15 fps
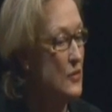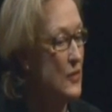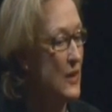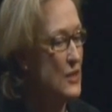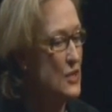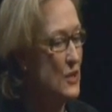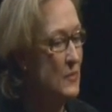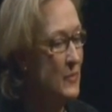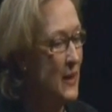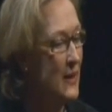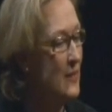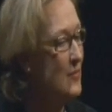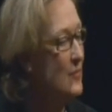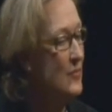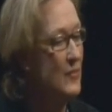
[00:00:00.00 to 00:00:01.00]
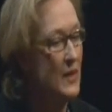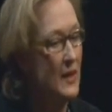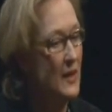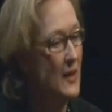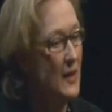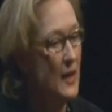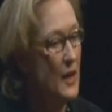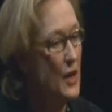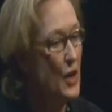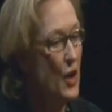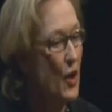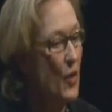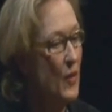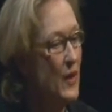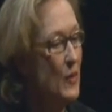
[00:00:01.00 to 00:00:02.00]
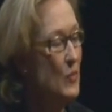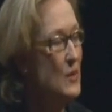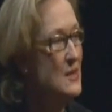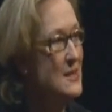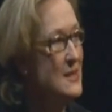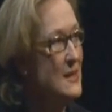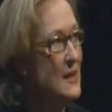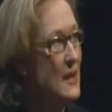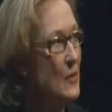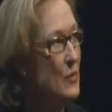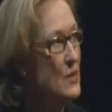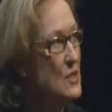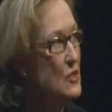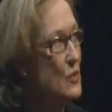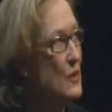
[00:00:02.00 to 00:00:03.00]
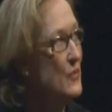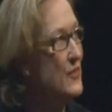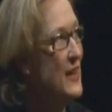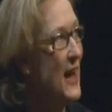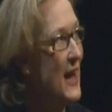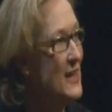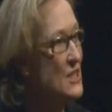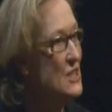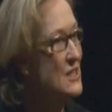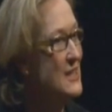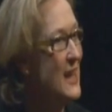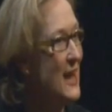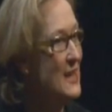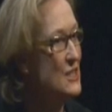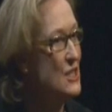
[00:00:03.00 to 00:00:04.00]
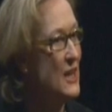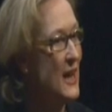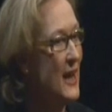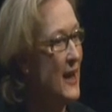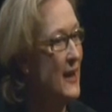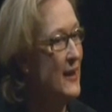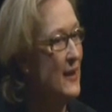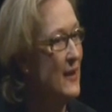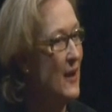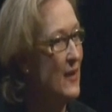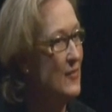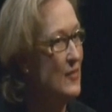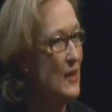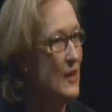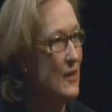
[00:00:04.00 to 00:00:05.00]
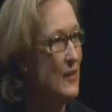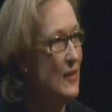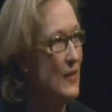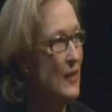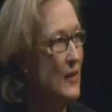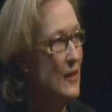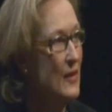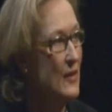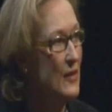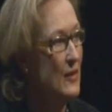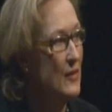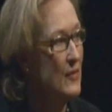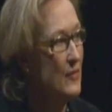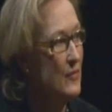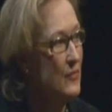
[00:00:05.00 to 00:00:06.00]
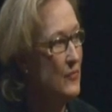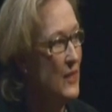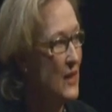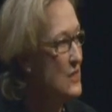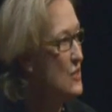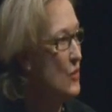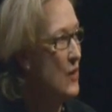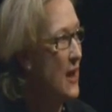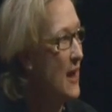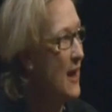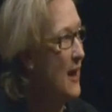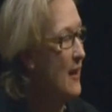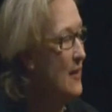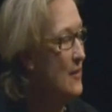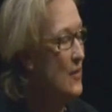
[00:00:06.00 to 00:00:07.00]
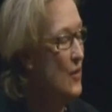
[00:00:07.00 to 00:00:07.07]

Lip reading: direction, but, you know, it was sort of catch as catch can, and I think that's okay.